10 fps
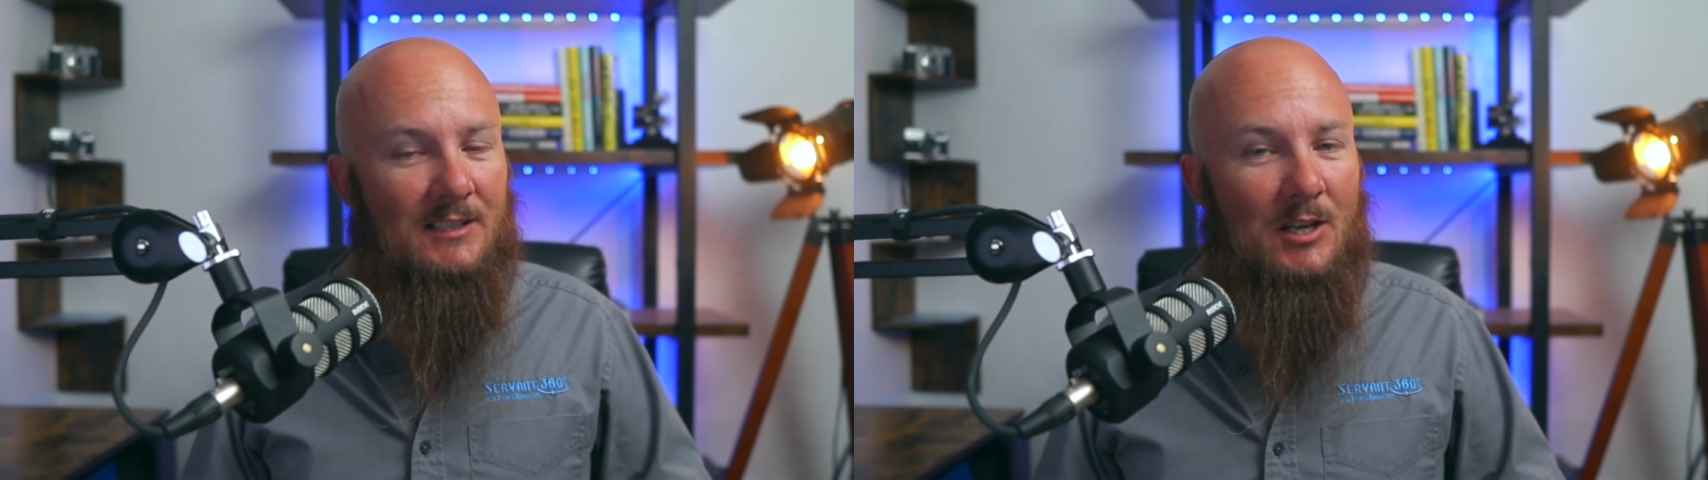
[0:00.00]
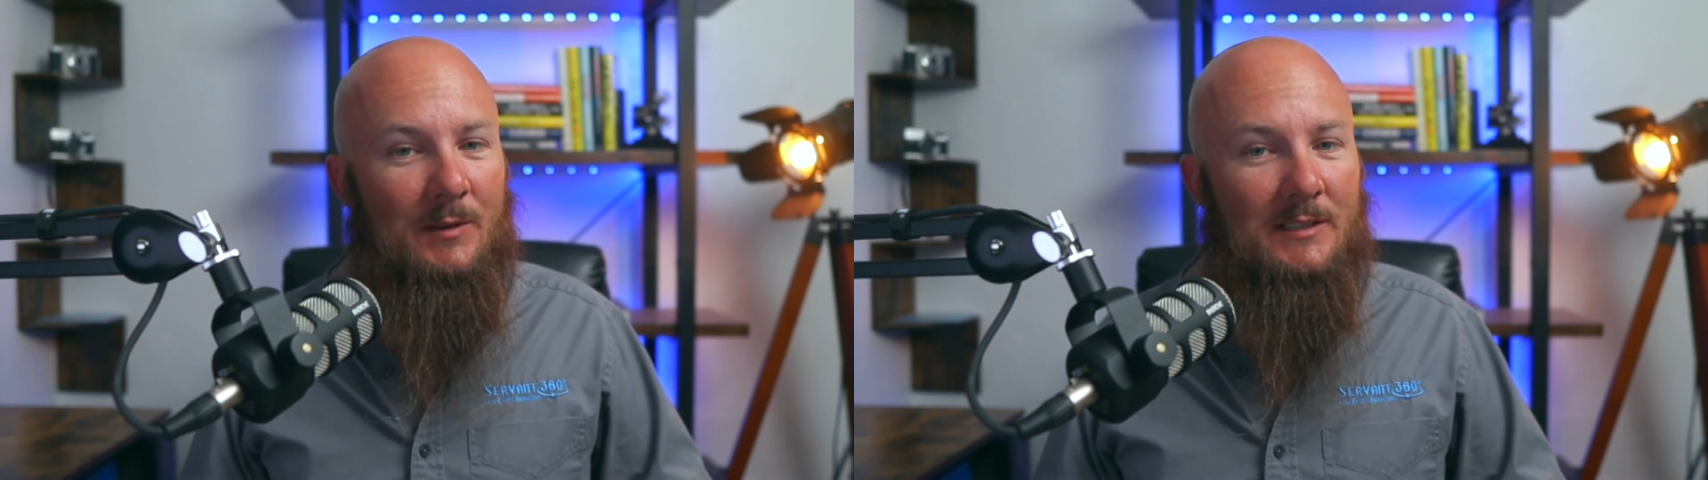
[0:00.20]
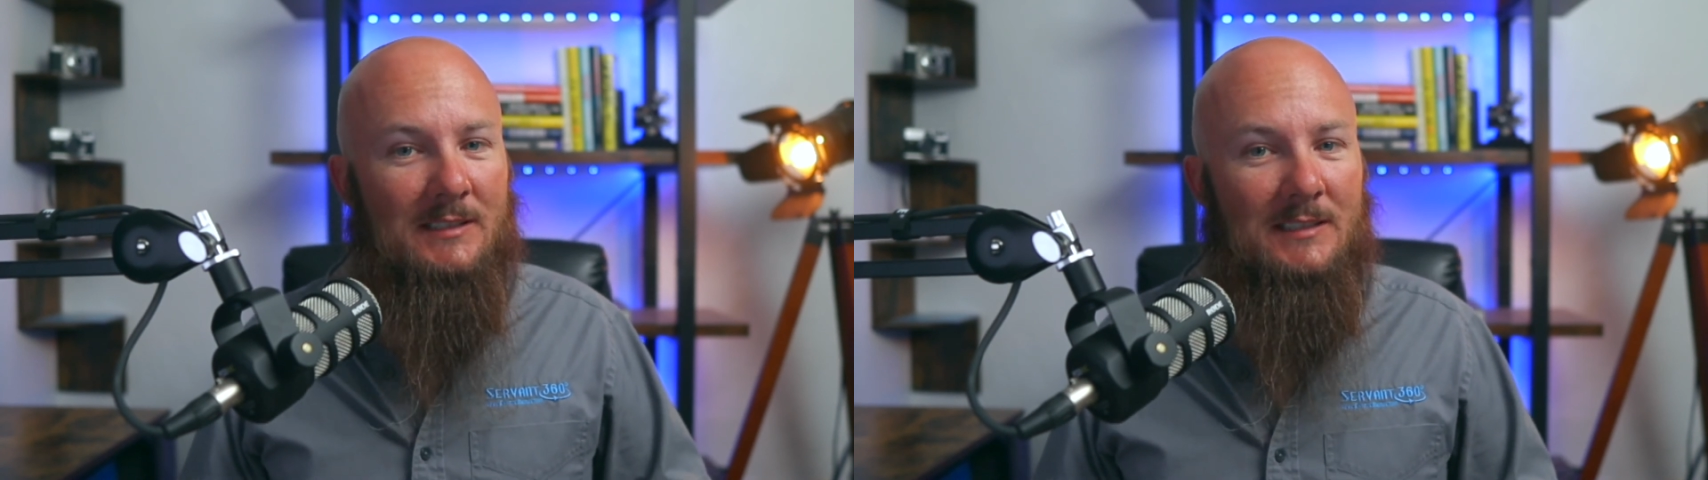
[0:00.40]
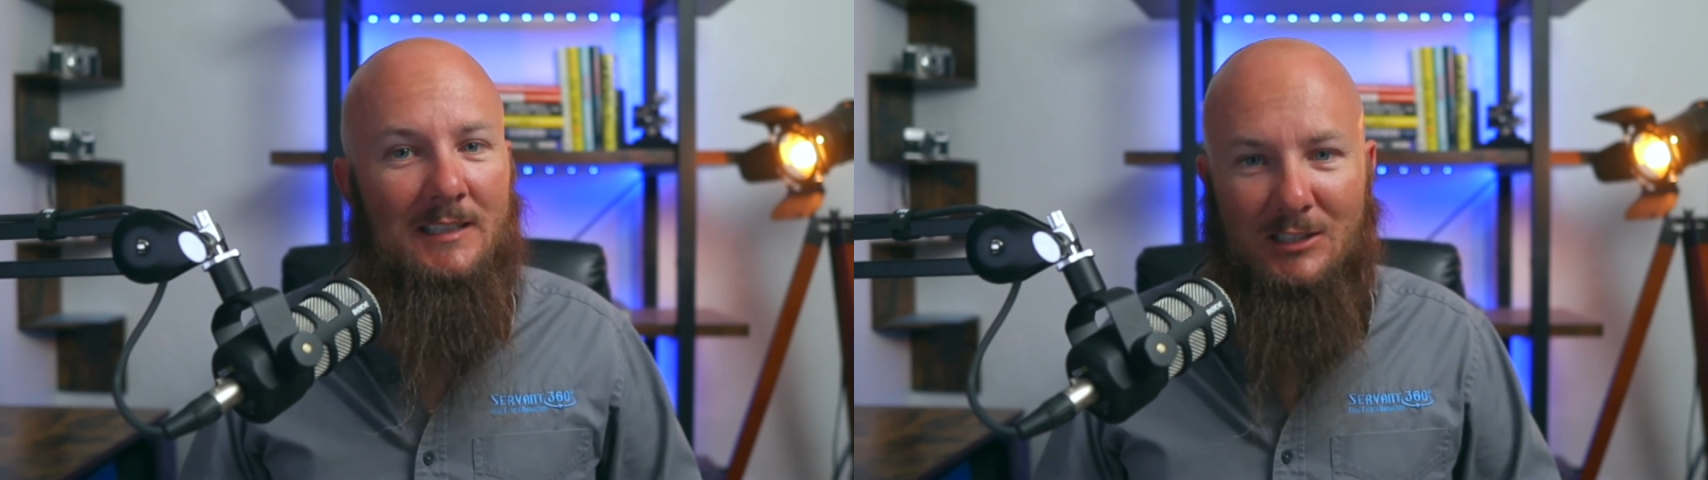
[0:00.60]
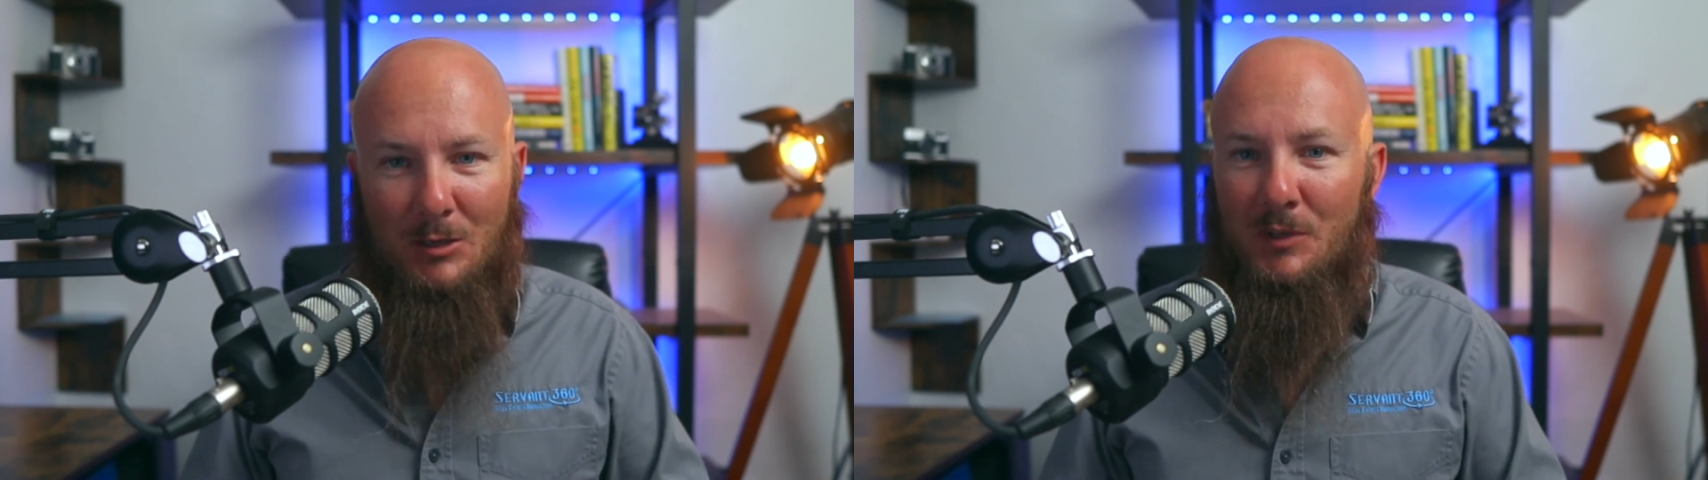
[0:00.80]
always,
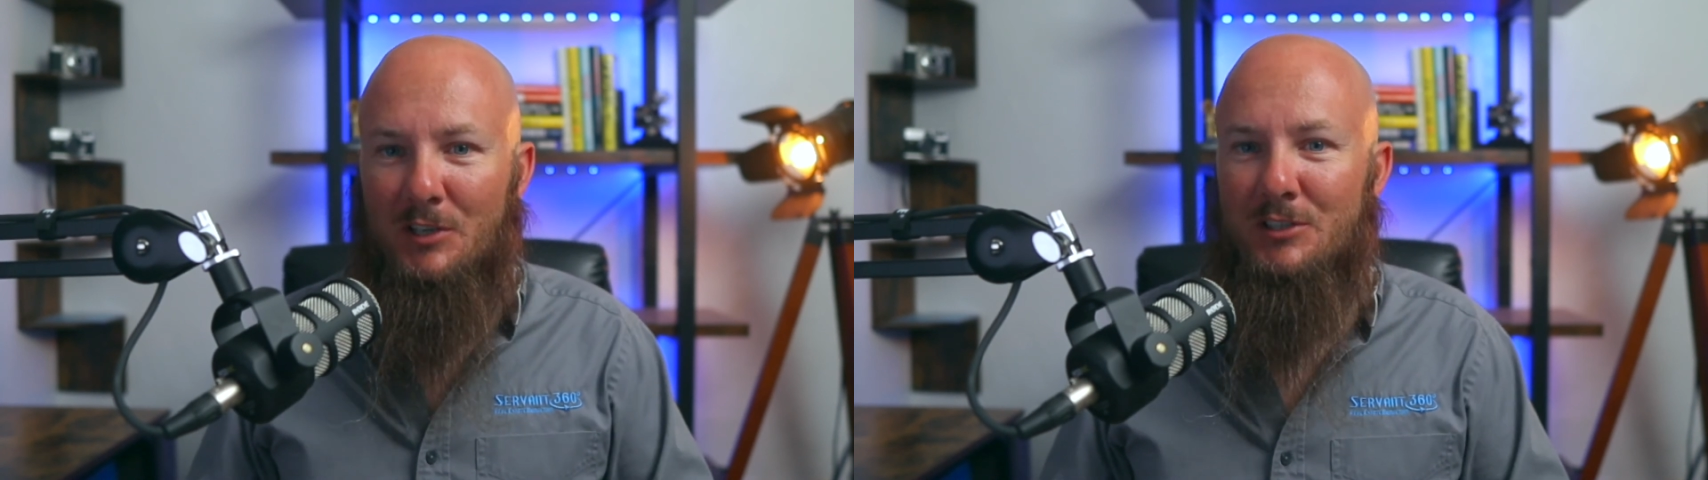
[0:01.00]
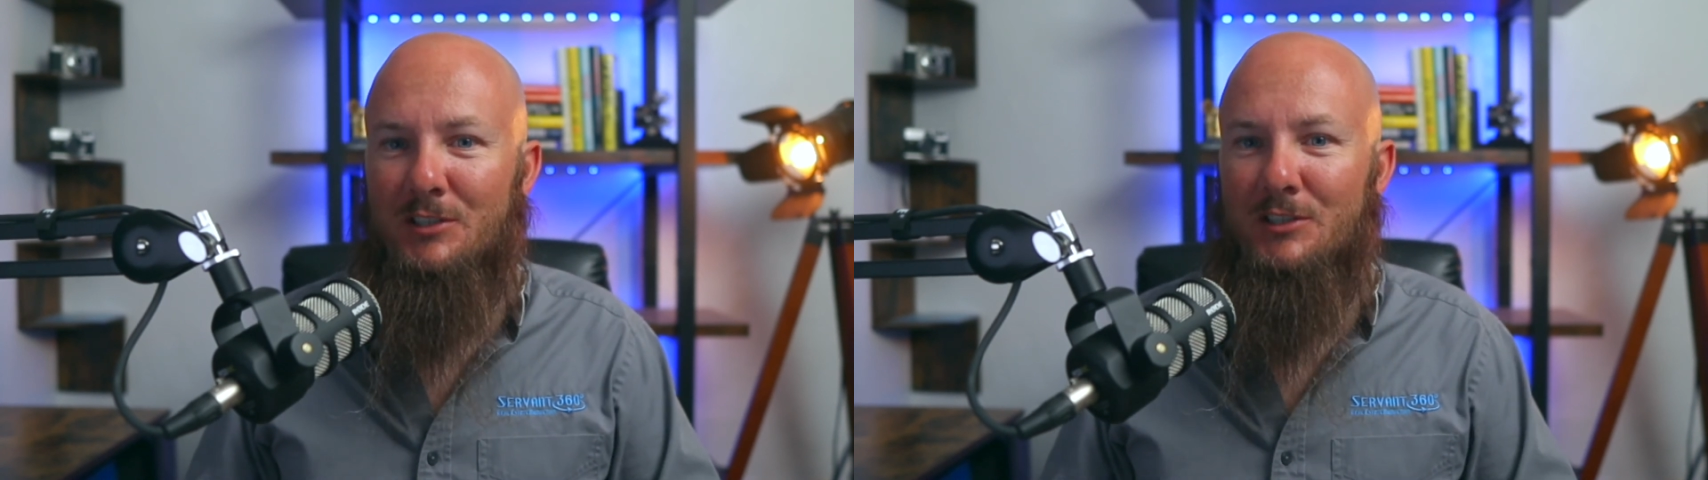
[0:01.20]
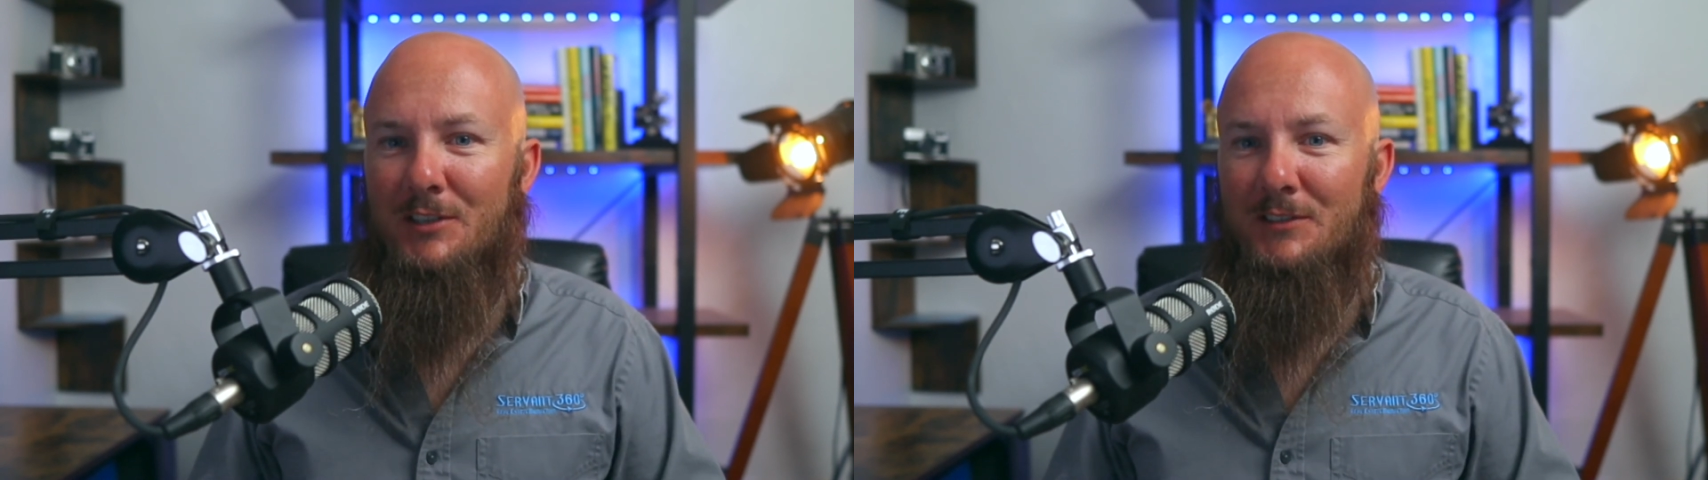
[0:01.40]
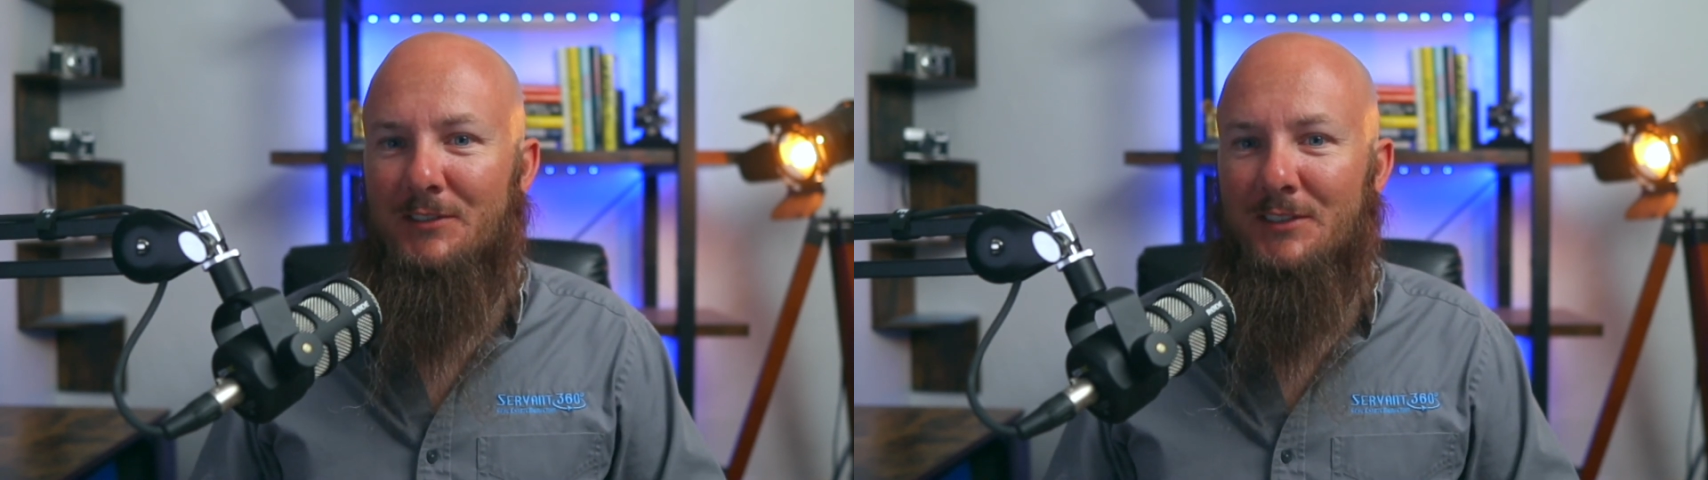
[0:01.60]
it's our pleasure to serve.